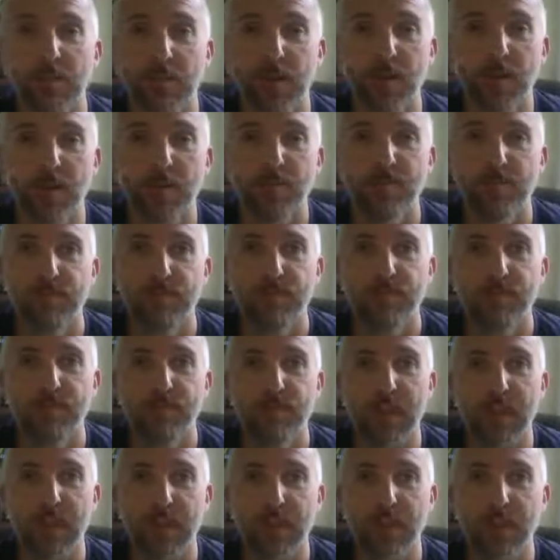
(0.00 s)
So
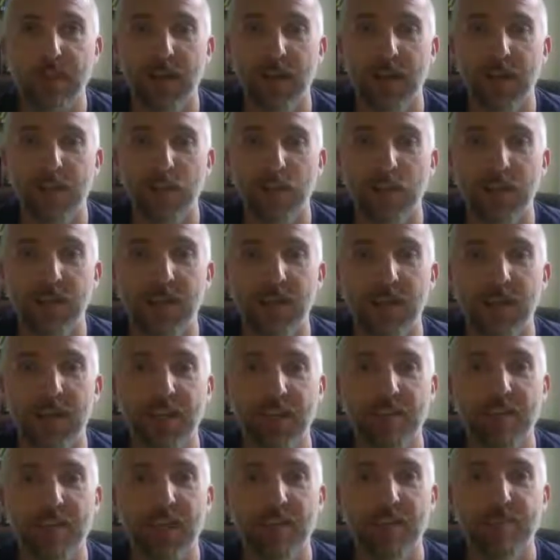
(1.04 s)
thanks a lot. We'll see you
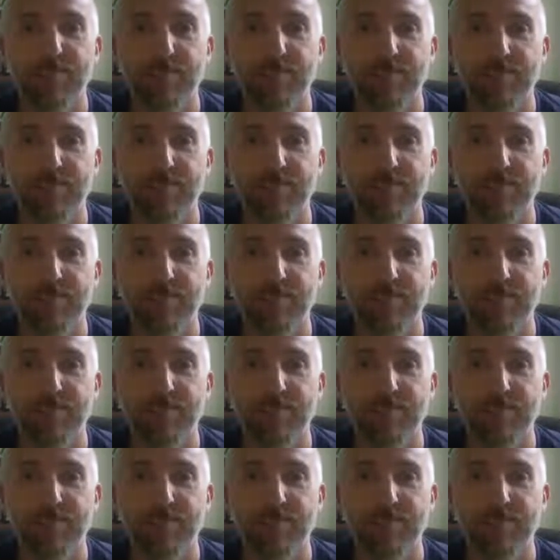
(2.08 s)
next time.